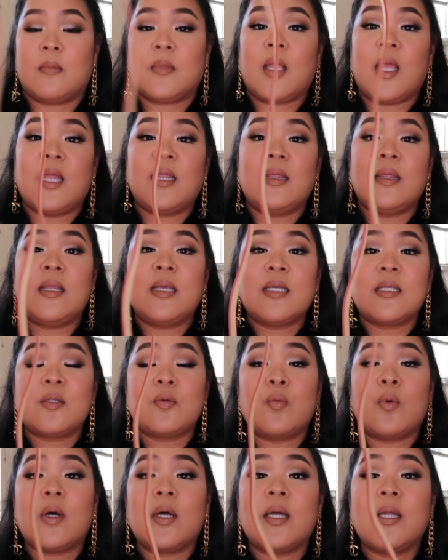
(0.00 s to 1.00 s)
And this
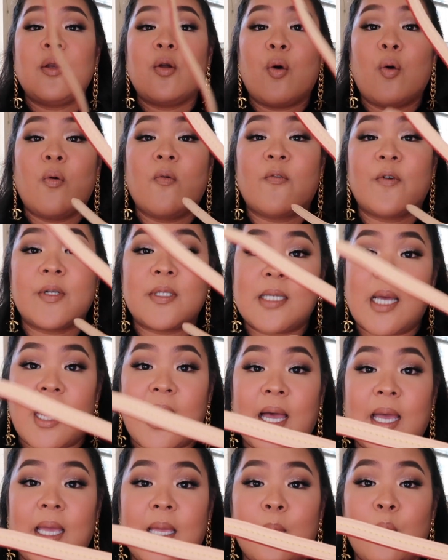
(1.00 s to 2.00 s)
one over
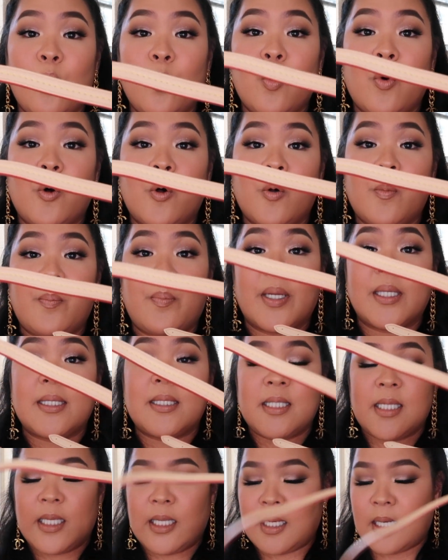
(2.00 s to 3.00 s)
time will
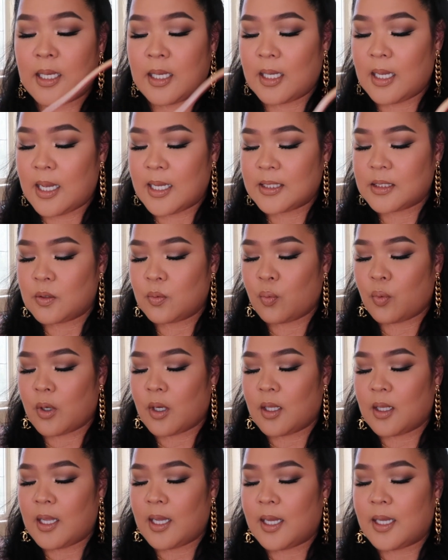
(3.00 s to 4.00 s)
patina, as
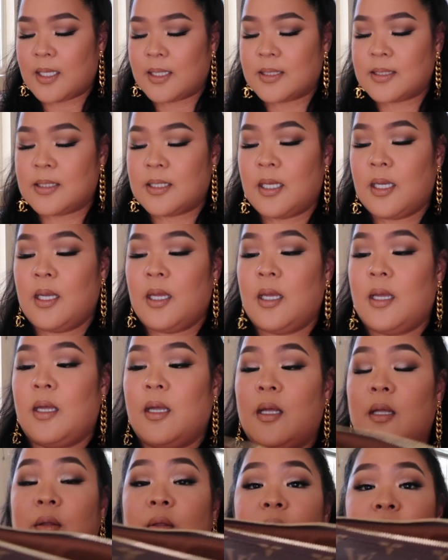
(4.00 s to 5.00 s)
well as
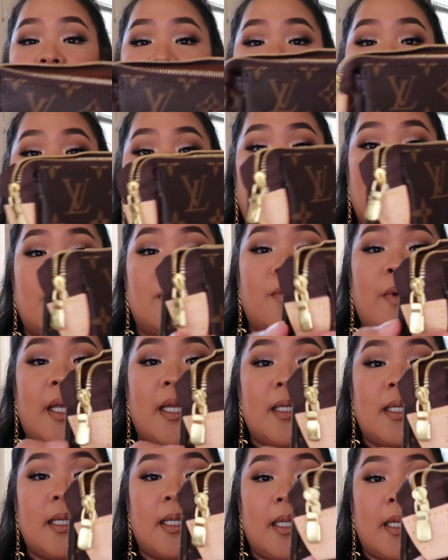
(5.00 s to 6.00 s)
this one
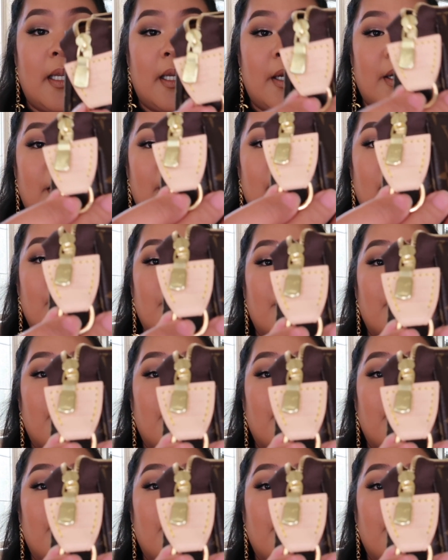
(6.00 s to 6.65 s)
right here.